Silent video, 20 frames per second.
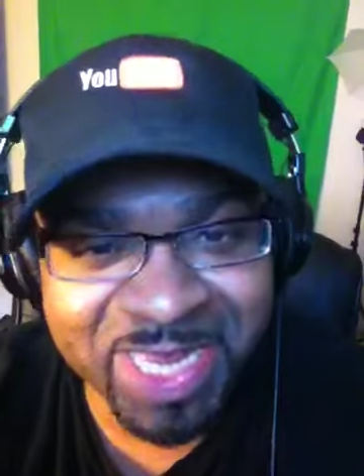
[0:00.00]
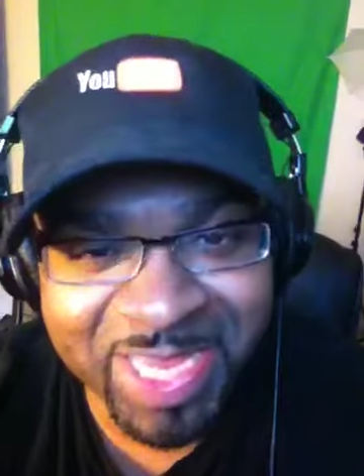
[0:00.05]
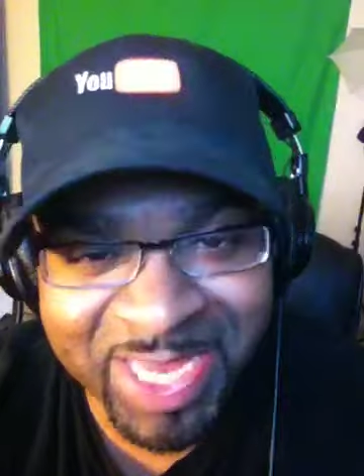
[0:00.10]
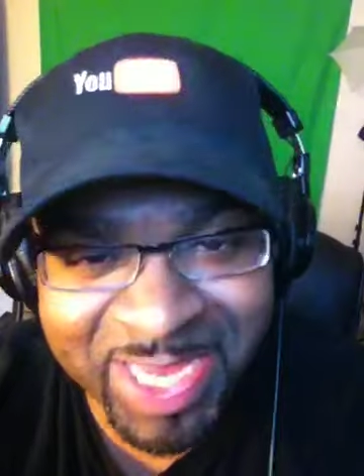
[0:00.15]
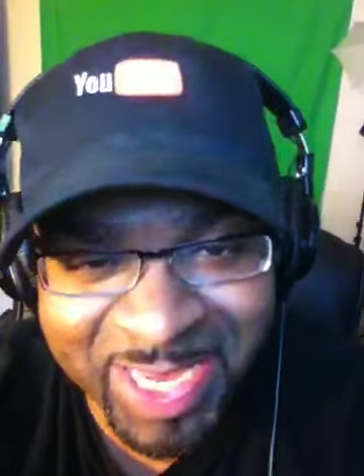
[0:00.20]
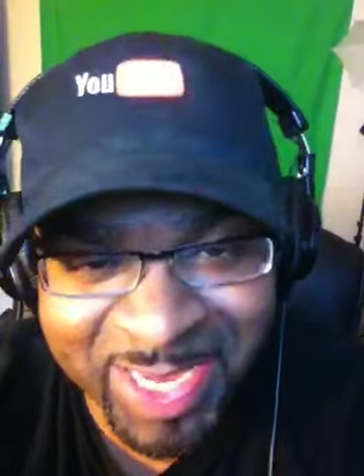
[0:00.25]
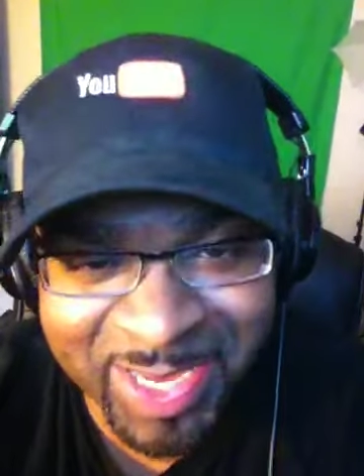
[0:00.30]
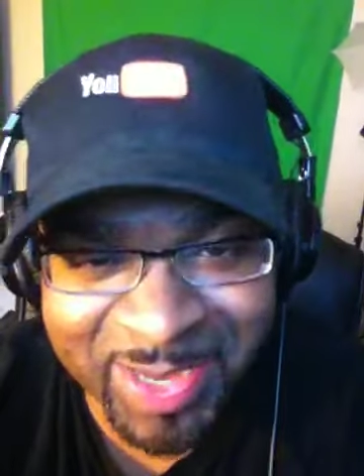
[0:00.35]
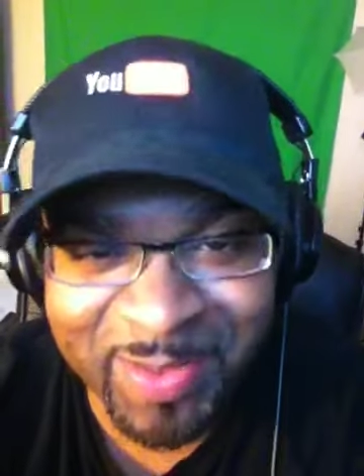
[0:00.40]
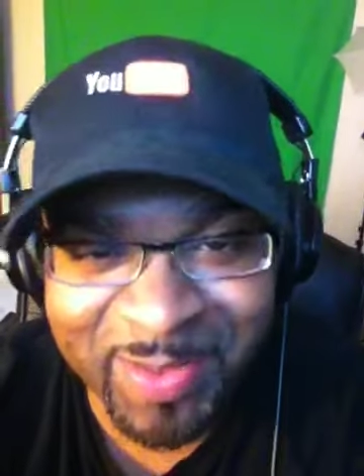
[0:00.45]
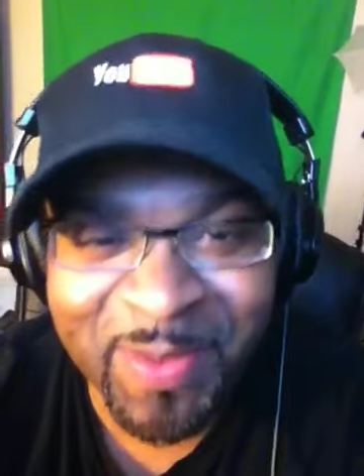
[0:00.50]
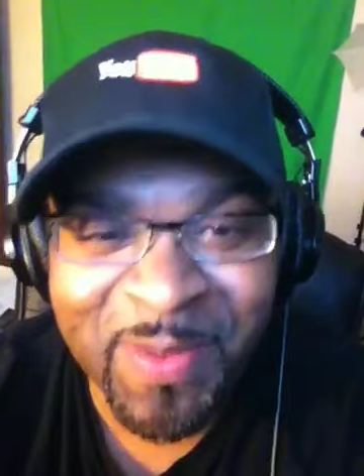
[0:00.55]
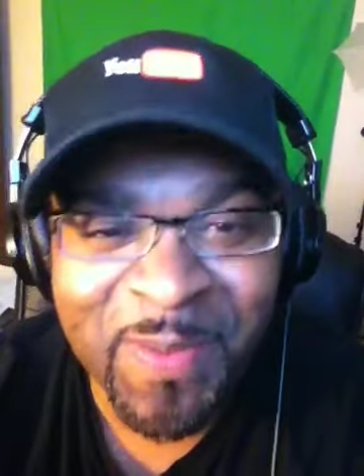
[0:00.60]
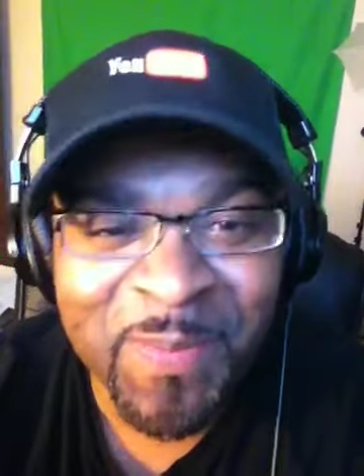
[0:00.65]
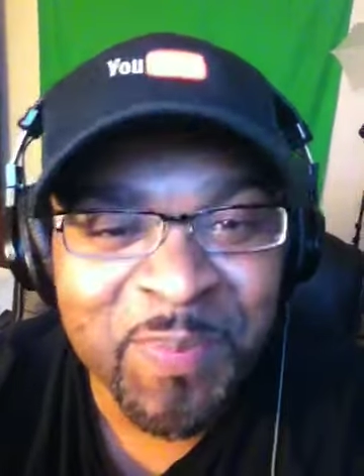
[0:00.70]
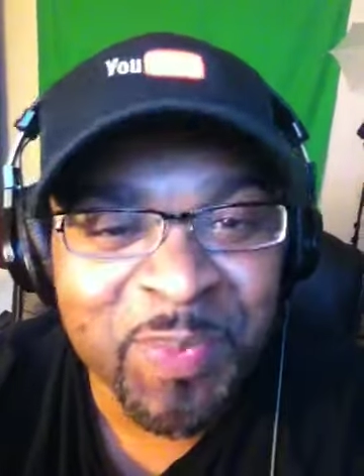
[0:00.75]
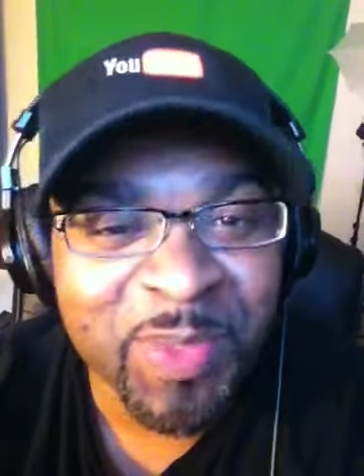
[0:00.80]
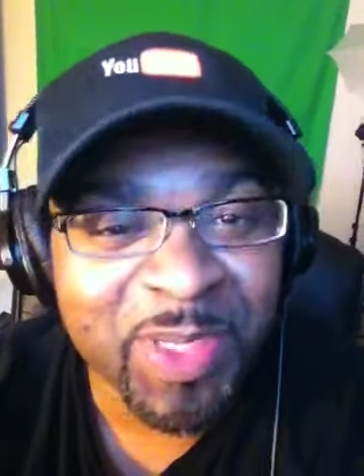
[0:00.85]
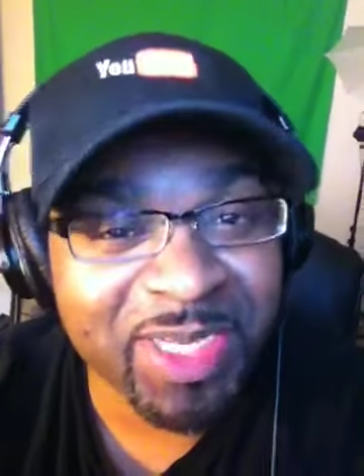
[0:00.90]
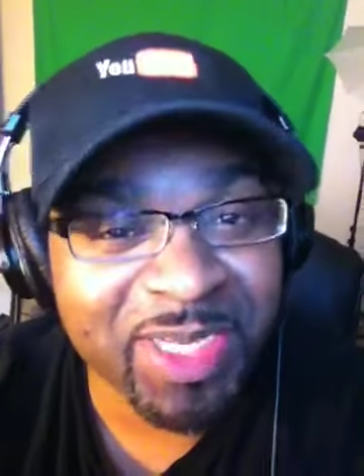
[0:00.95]
hit,
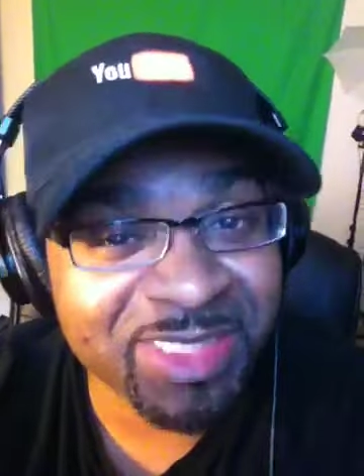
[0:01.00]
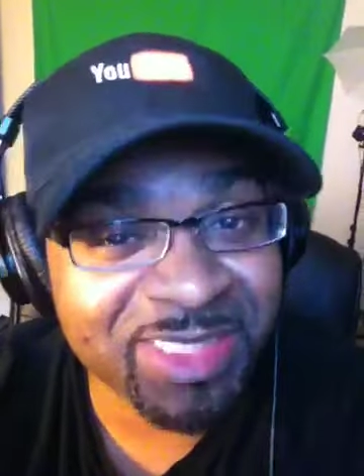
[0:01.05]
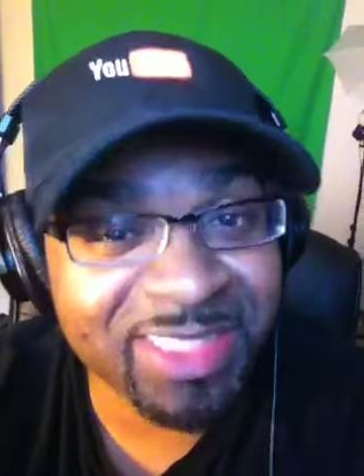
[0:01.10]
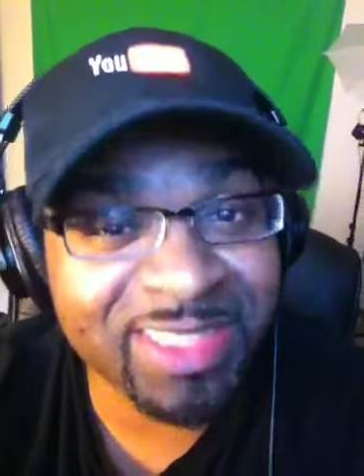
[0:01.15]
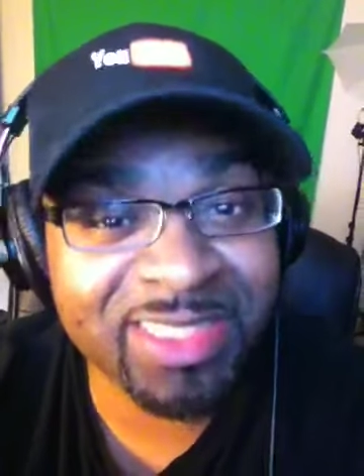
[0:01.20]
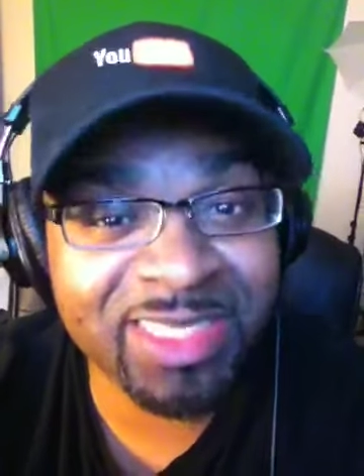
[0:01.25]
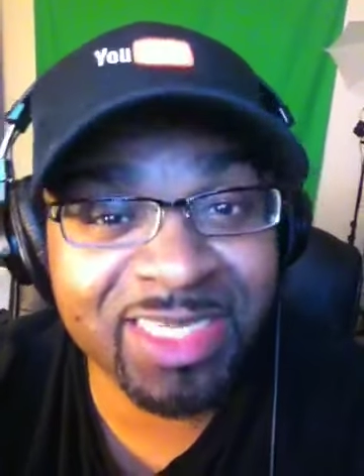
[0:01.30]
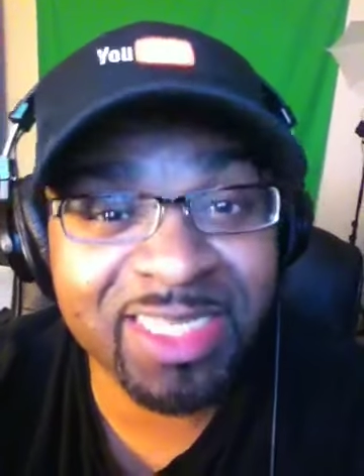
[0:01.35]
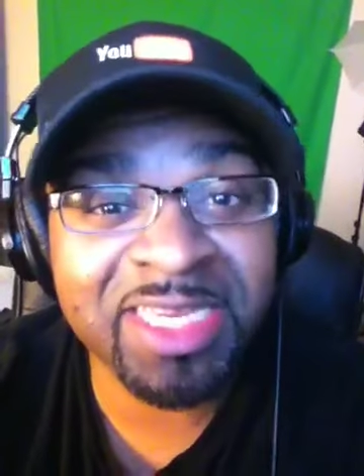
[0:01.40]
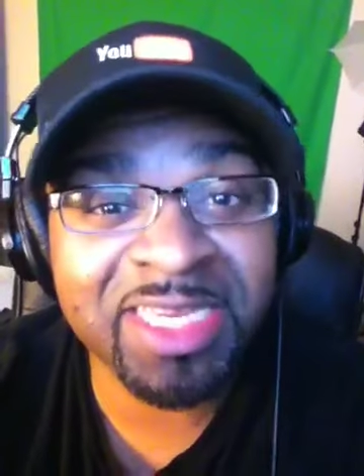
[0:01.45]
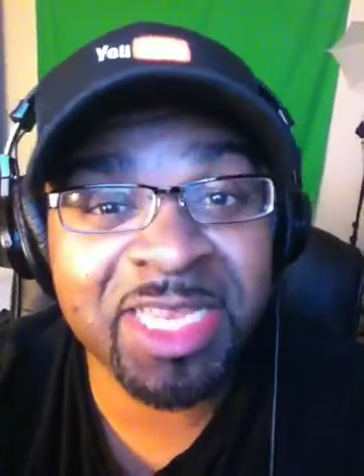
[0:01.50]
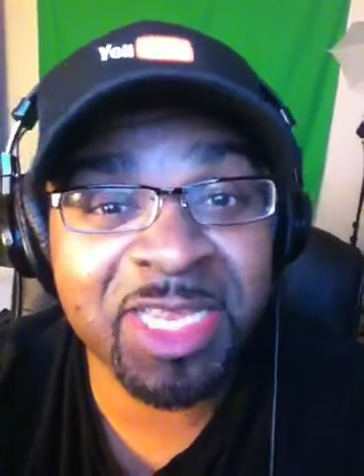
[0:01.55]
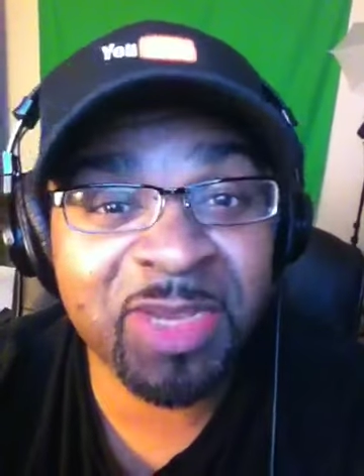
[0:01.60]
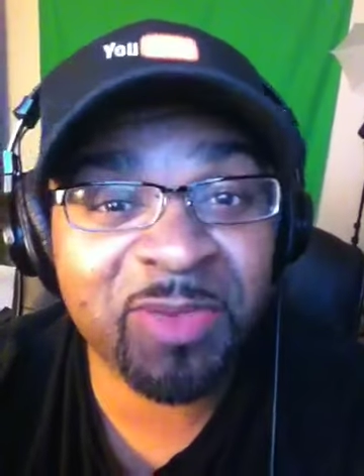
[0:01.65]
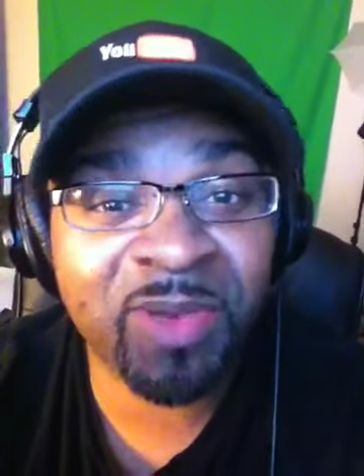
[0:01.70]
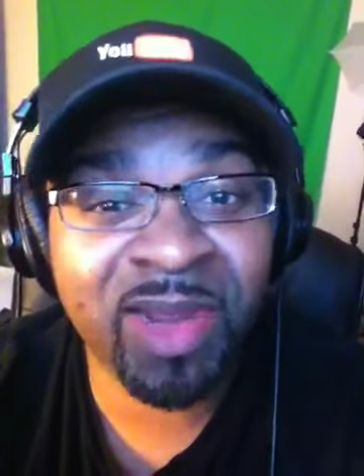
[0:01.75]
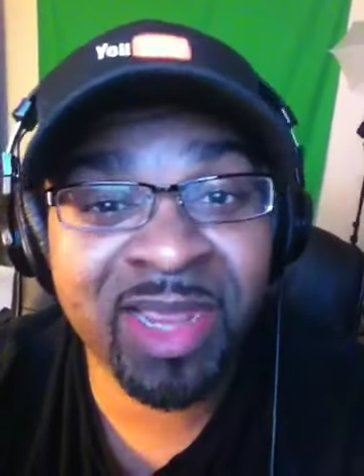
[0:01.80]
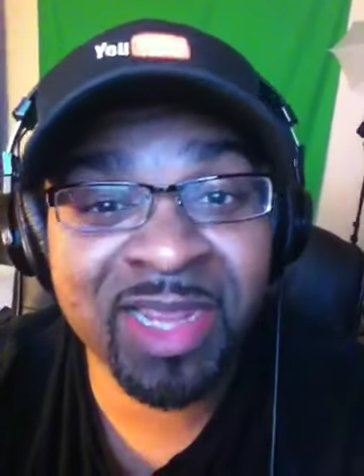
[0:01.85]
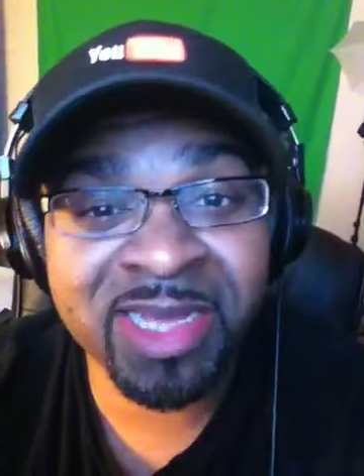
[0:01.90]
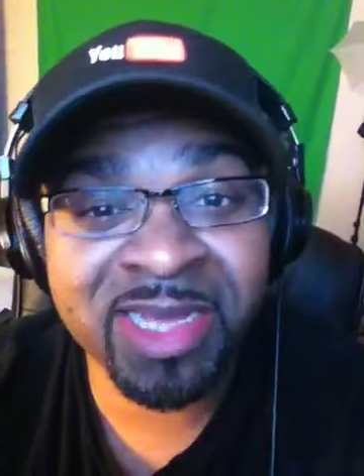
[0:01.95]
cause it's getting
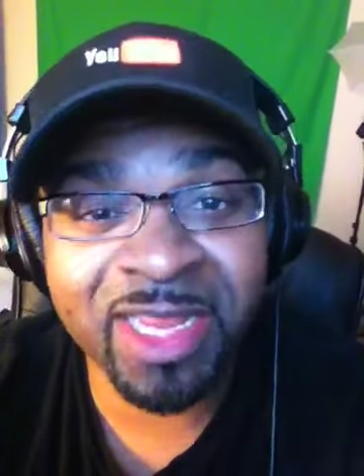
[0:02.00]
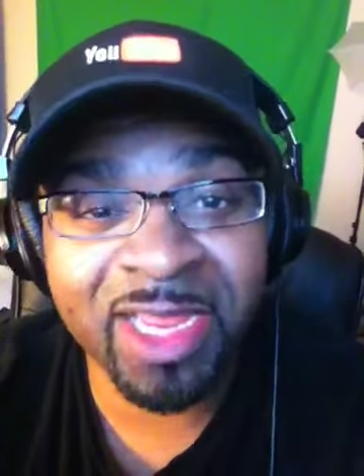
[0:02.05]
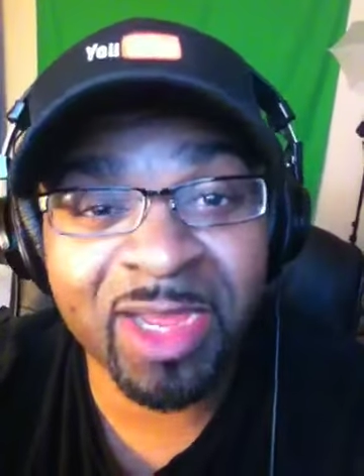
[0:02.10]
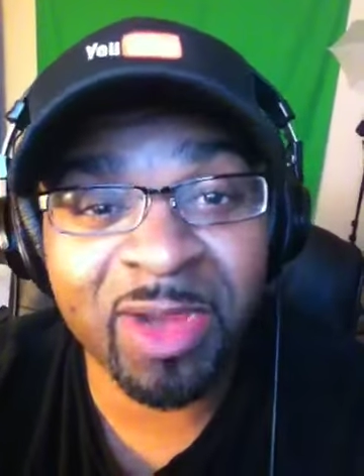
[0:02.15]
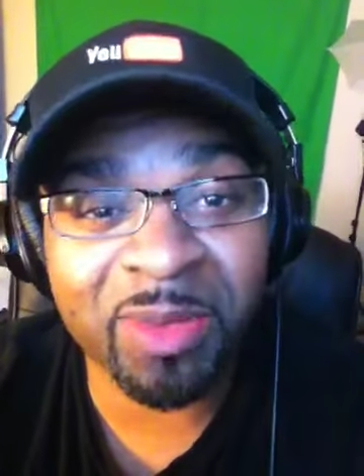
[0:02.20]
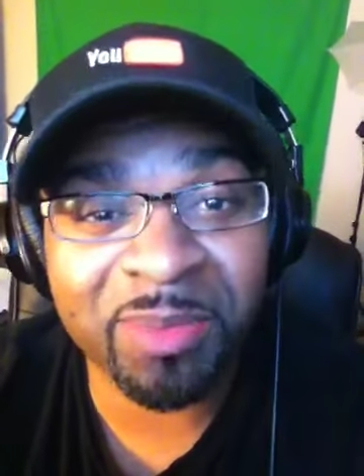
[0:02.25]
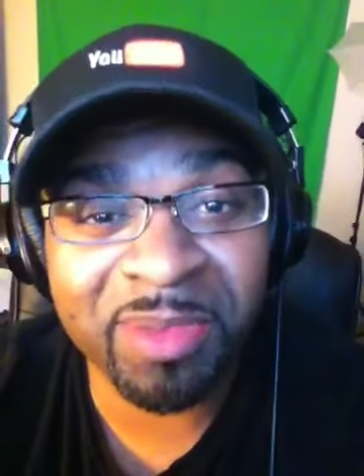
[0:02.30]
hit right now.